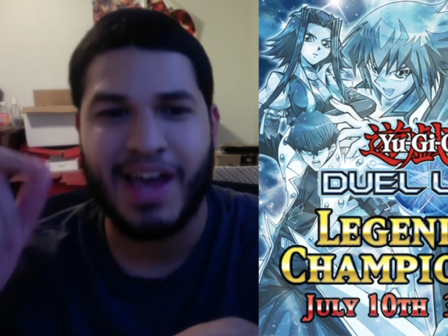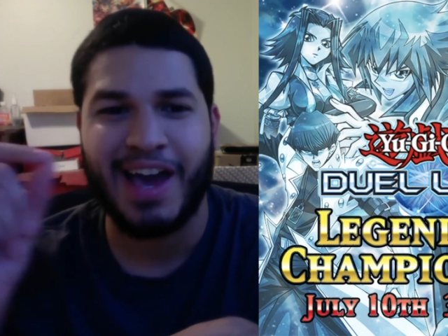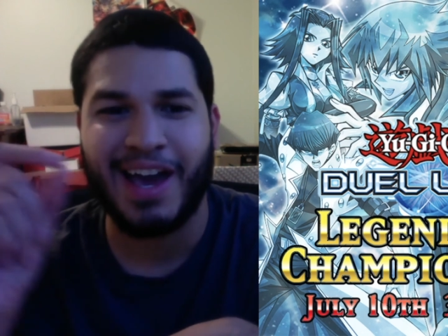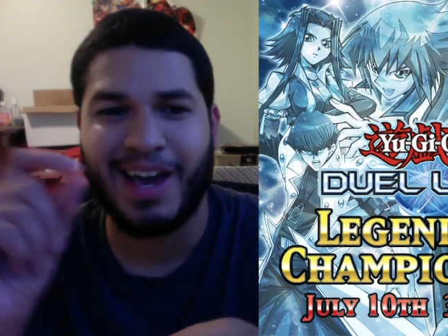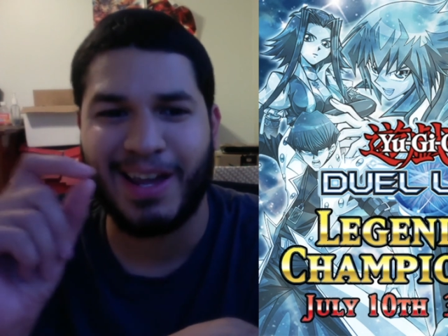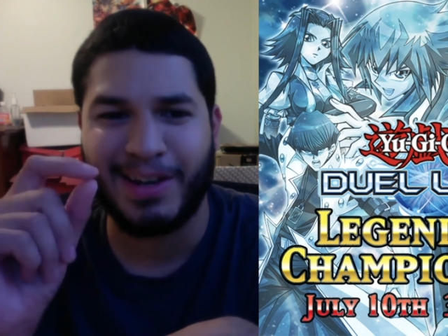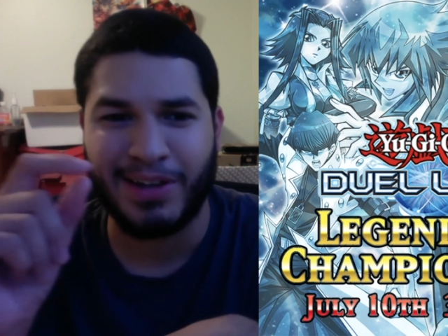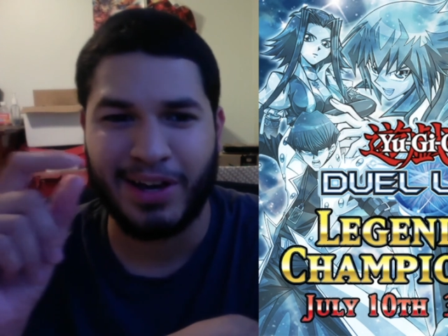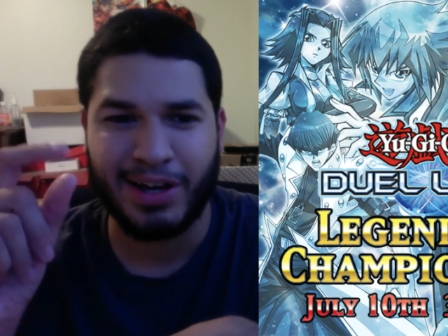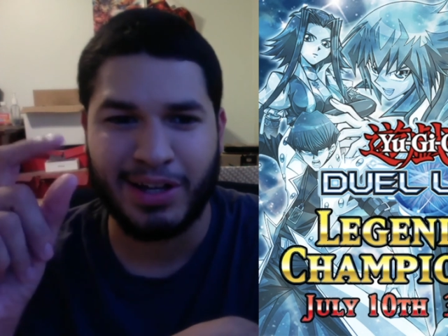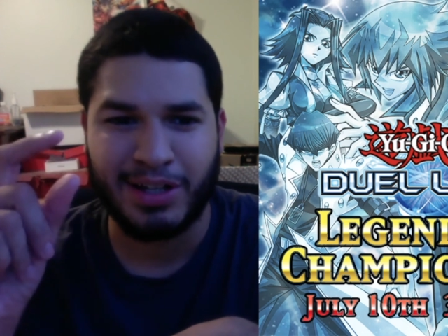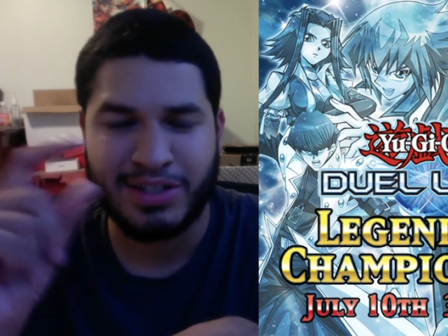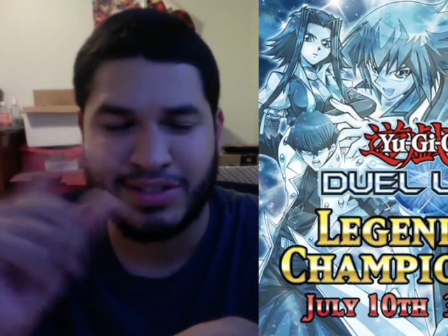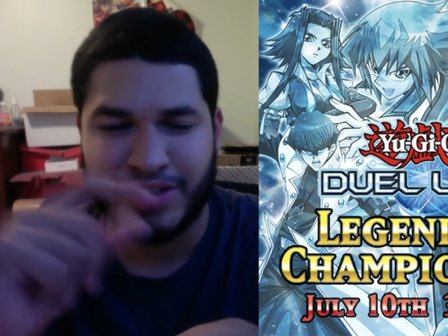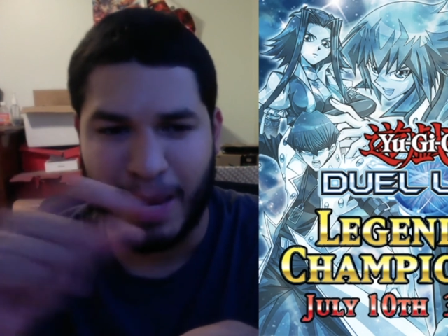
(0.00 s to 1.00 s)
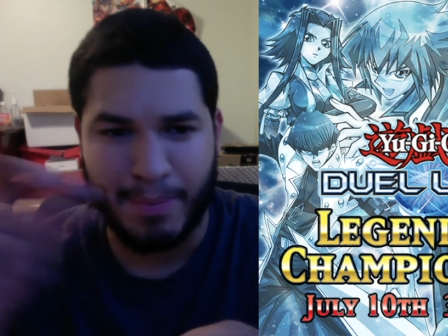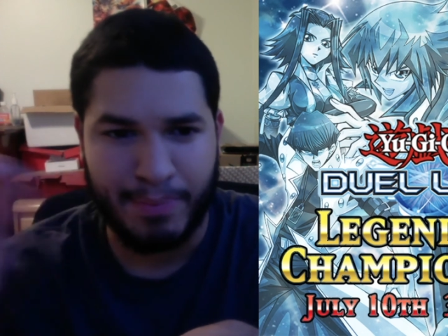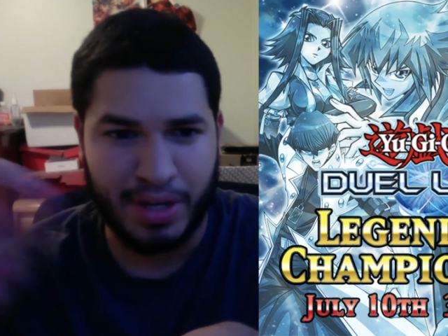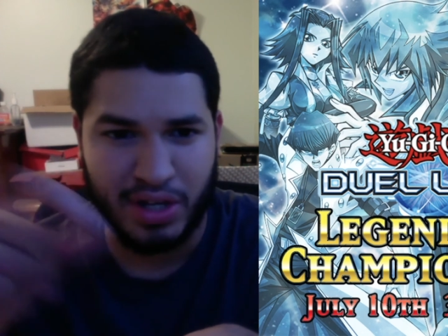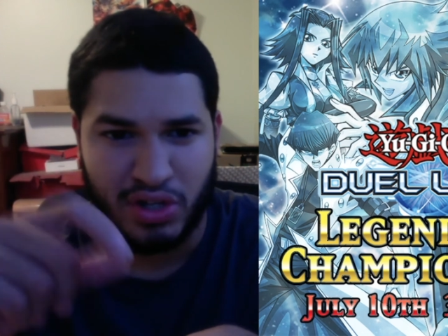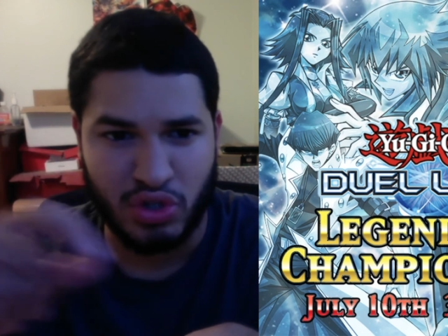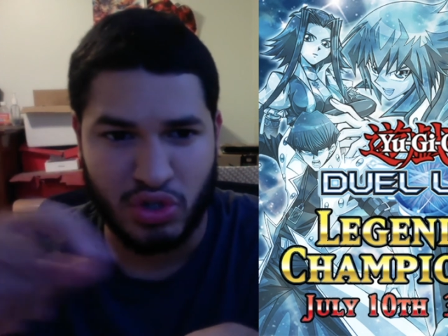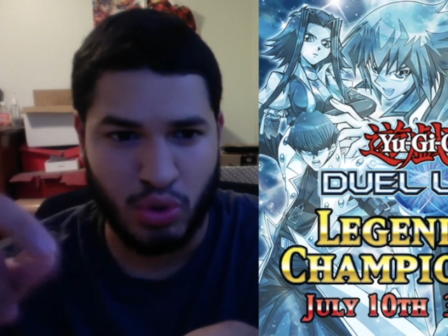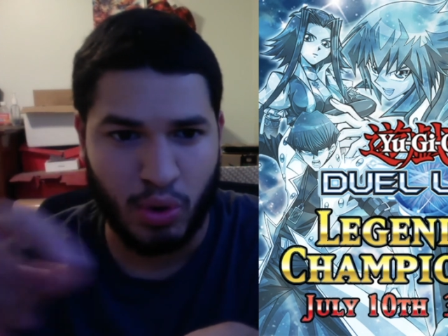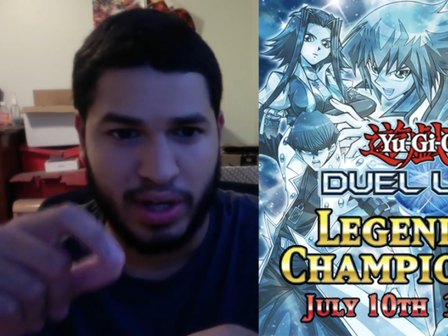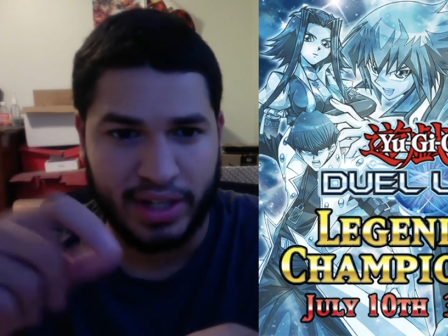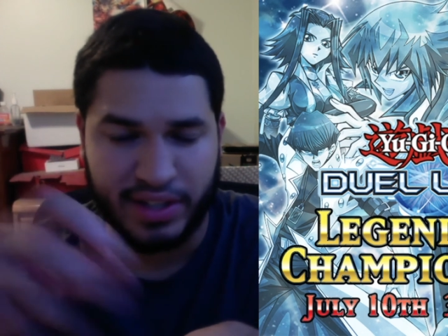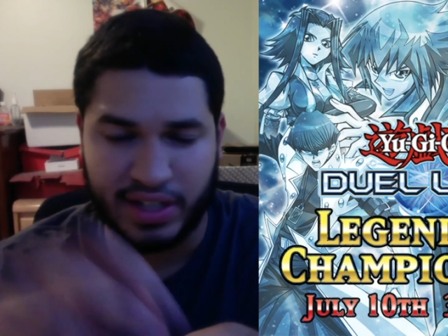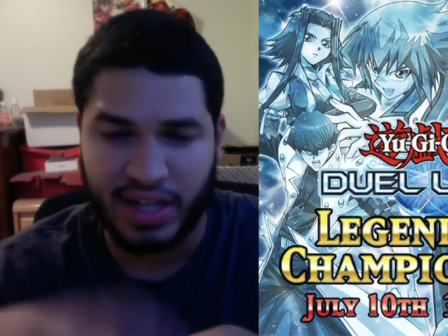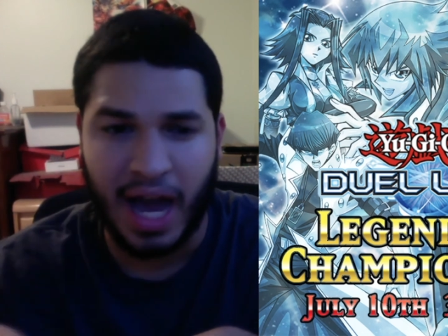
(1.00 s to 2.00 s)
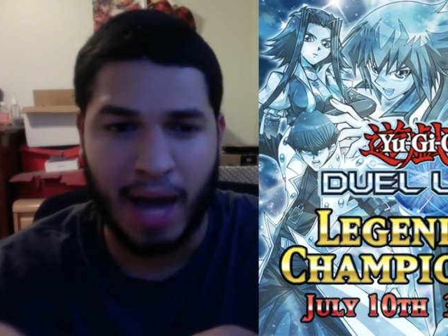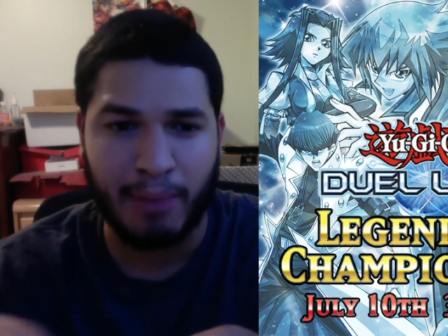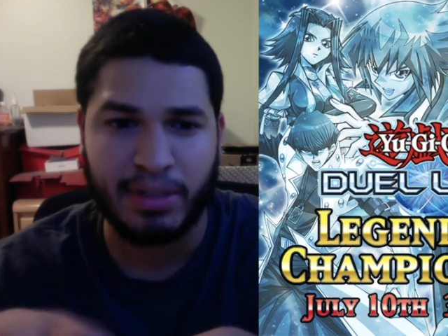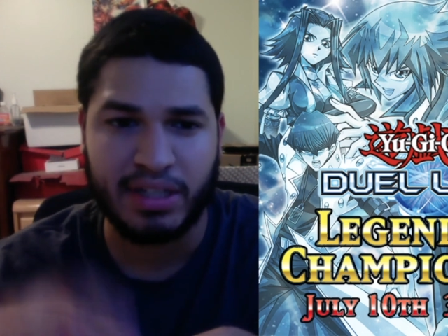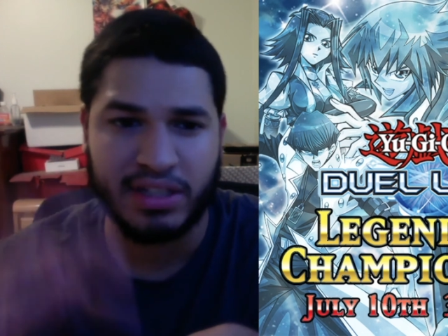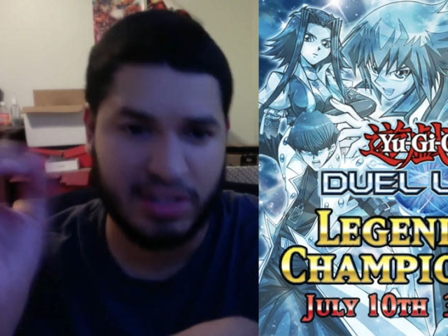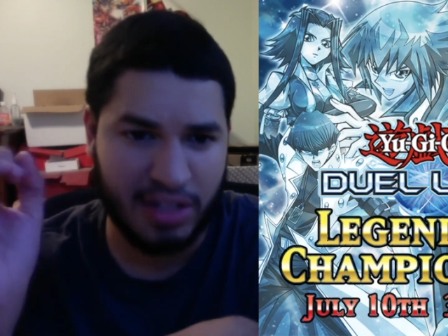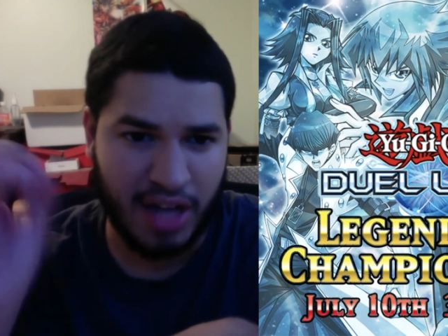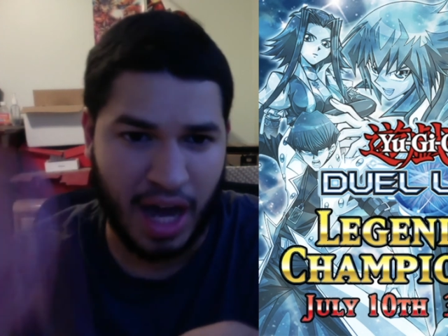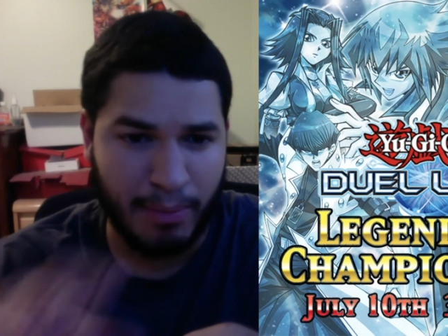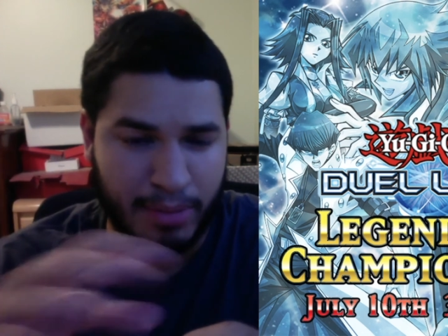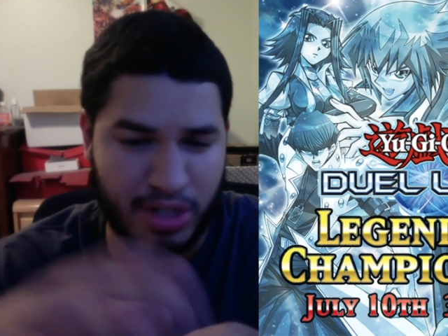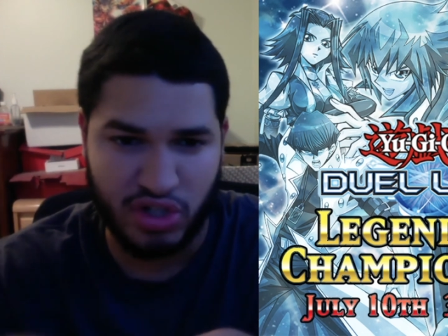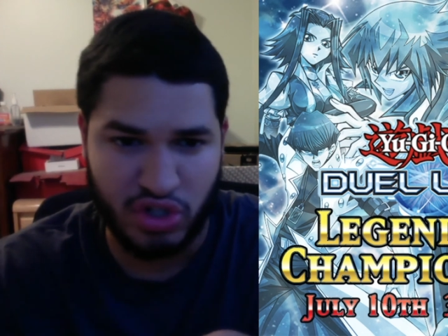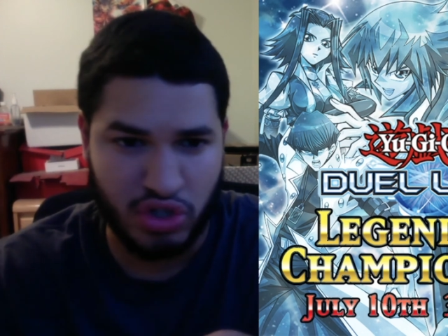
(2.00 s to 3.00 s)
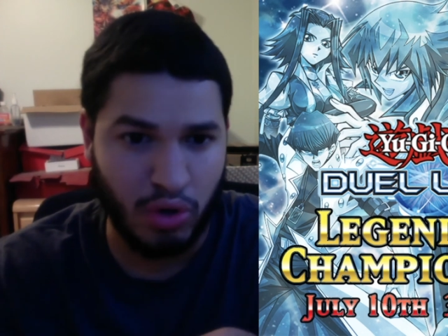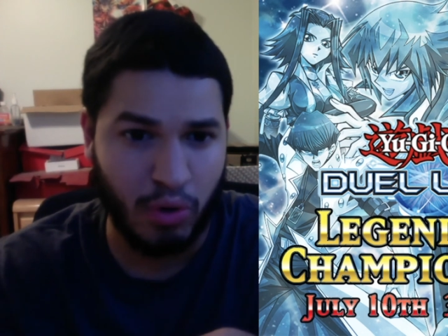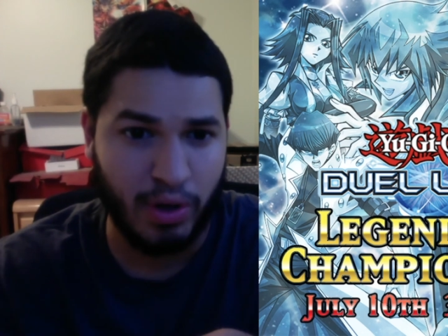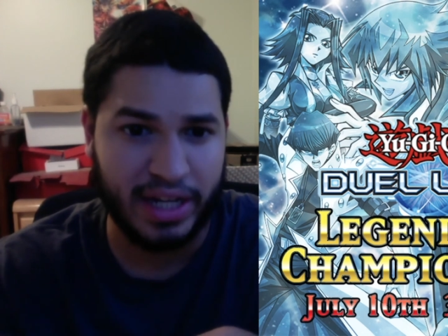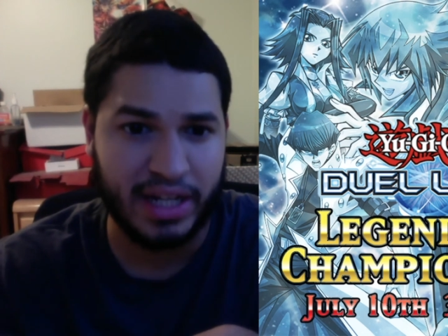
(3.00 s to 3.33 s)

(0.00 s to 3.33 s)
and type in join in the comment join,